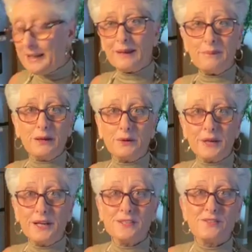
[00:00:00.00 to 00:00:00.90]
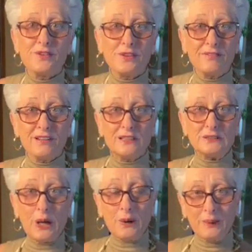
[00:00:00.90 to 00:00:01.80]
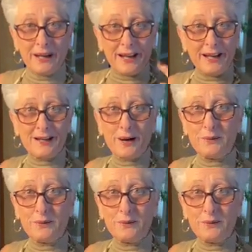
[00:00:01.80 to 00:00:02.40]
get my ingredients for the phyllo dough, and